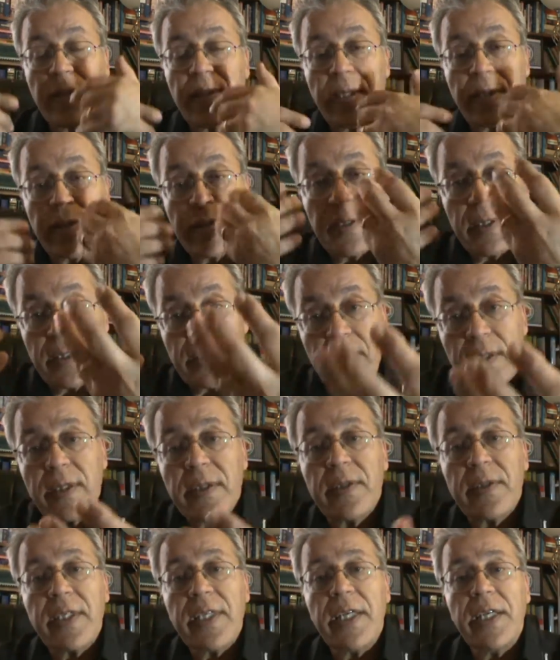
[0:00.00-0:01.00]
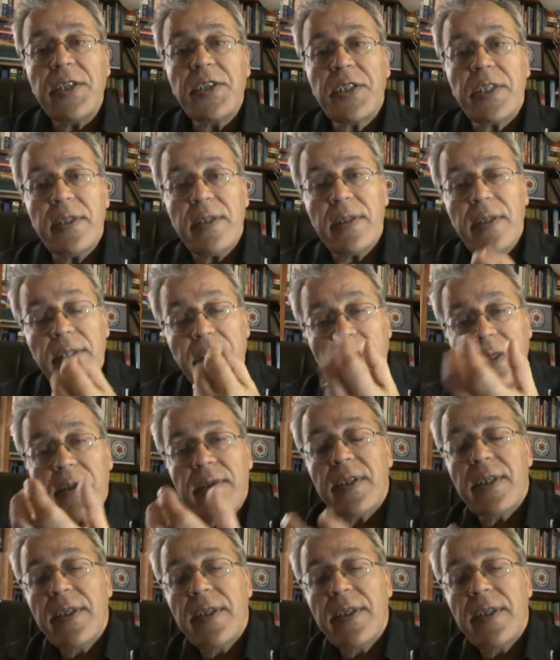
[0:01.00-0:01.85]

their creation, their